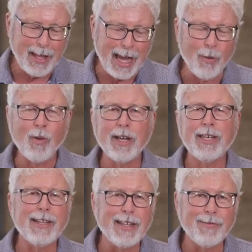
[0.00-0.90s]
I want
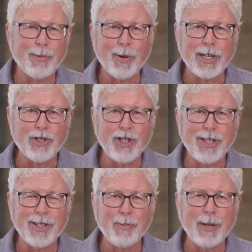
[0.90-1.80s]
you to love to praise
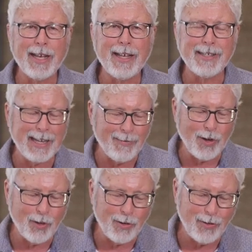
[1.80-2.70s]
Jesus because
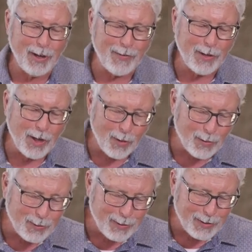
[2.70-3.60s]
if, you're, if you don't